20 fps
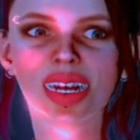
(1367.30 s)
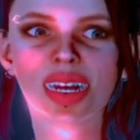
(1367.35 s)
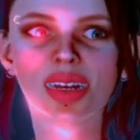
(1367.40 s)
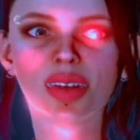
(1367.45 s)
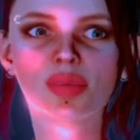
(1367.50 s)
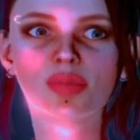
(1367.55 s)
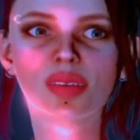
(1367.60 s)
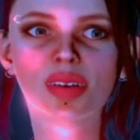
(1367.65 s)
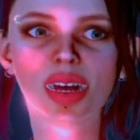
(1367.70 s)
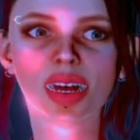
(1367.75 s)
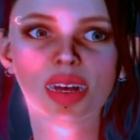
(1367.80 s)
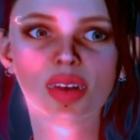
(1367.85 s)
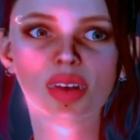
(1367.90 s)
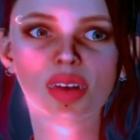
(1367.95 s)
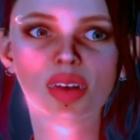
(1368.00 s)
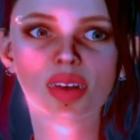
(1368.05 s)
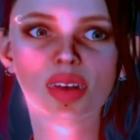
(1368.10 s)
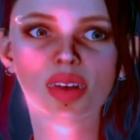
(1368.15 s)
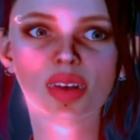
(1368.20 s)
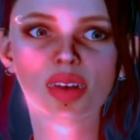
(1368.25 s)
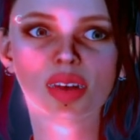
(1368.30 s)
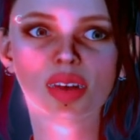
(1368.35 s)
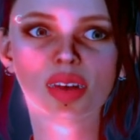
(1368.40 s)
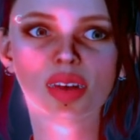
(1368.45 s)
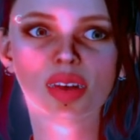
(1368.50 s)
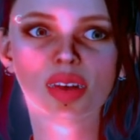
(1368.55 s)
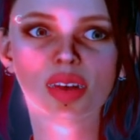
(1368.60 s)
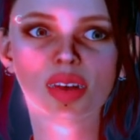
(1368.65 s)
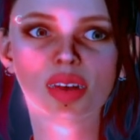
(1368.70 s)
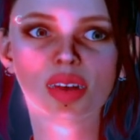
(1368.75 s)
But anyway,
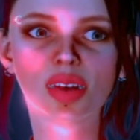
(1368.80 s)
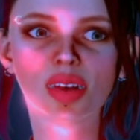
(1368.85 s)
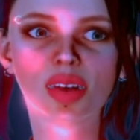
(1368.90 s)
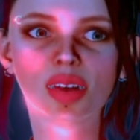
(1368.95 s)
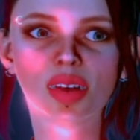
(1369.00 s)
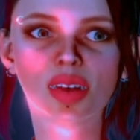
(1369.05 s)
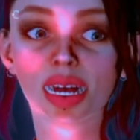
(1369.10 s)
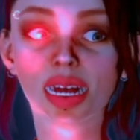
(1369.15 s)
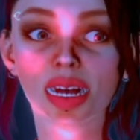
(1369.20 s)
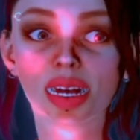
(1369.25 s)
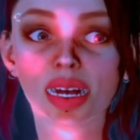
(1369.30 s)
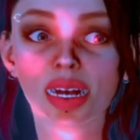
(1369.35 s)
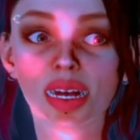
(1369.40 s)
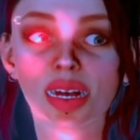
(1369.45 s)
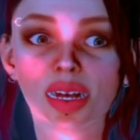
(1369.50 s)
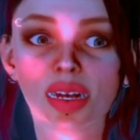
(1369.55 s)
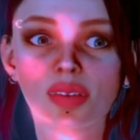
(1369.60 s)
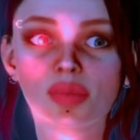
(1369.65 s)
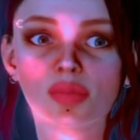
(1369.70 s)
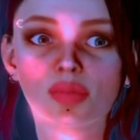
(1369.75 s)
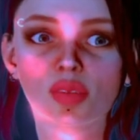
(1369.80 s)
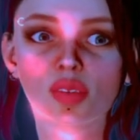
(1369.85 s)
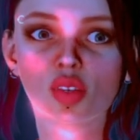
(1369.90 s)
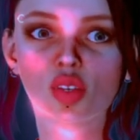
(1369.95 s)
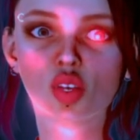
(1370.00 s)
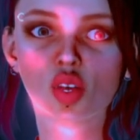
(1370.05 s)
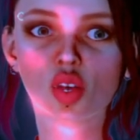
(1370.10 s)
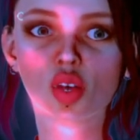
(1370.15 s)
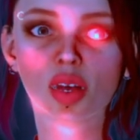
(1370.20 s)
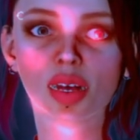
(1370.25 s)
I really,
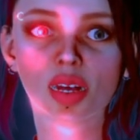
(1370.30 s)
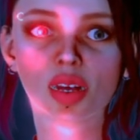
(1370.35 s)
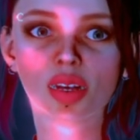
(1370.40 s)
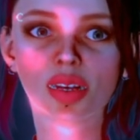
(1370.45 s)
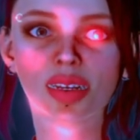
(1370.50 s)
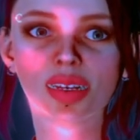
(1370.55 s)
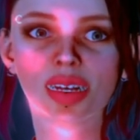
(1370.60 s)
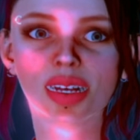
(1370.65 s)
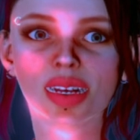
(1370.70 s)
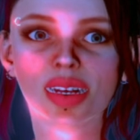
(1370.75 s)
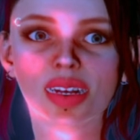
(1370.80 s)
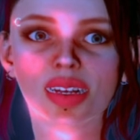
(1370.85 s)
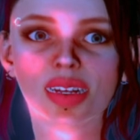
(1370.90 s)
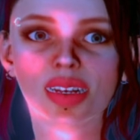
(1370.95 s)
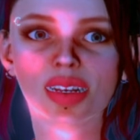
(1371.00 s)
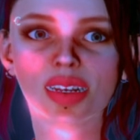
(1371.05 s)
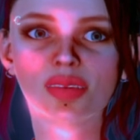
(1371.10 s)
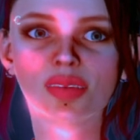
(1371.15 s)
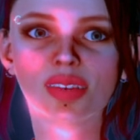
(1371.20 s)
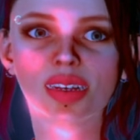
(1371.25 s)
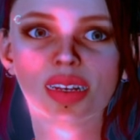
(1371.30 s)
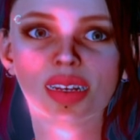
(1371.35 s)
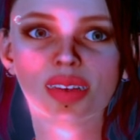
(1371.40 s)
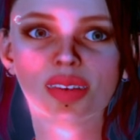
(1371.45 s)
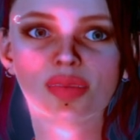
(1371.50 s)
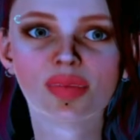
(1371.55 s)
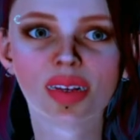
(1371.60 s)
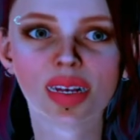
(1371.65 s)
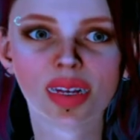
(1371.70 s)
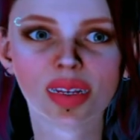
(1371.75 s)
quite honestly, just use VC
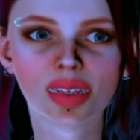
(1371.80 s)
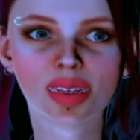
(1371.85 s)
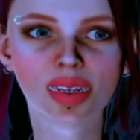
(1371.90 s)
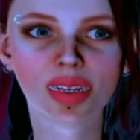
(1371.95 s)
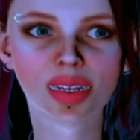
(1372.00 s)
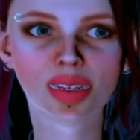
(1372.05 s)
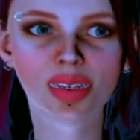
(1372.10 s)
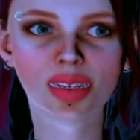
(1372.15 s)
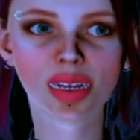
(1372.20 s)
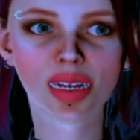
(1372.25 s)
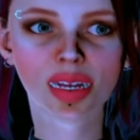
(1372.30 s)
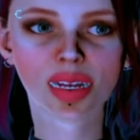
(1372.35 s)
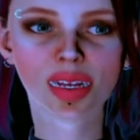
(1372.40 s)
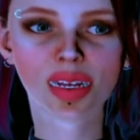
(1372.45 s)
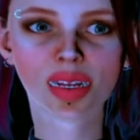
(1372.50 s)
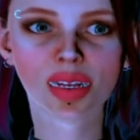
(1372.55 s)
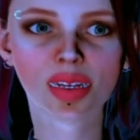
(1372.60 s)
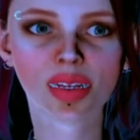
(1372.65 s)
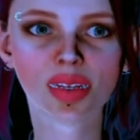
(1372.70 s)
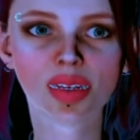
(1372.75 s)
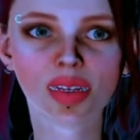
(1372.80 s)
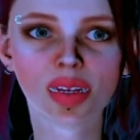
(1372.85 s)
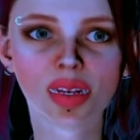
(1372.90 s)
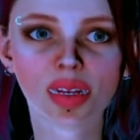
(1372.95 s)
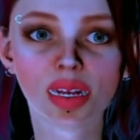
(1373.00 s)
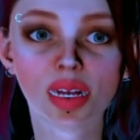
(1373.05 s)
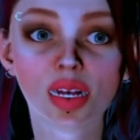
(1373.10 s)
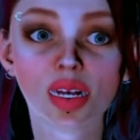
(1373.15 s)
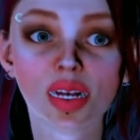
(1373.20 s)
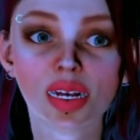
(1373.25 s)
Face as a
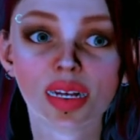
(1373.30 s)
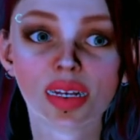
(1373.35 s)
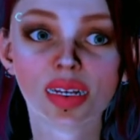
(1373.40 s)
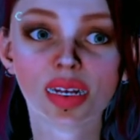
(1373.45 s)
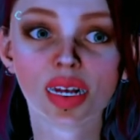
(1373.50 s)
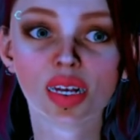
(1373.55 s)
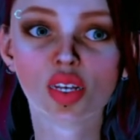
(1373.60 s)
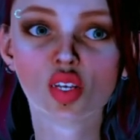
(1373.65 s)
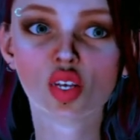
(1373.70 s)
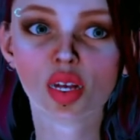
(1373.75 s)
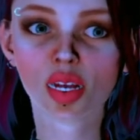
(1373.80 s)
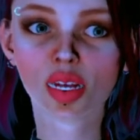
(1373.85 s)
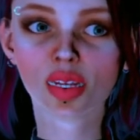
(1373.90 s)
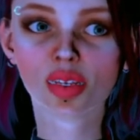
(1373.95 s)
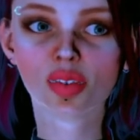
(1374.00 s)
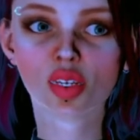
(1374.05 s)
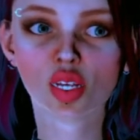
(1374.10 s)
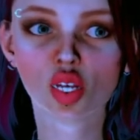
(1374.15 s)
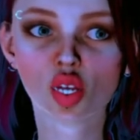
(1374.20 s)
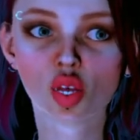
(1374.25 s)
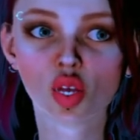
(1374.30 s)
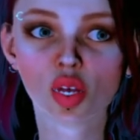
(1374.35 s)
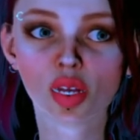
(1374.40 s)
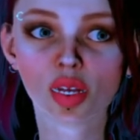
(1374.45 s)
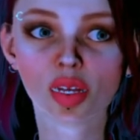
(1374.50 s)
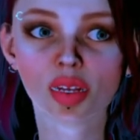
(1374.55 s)
data transfer tool.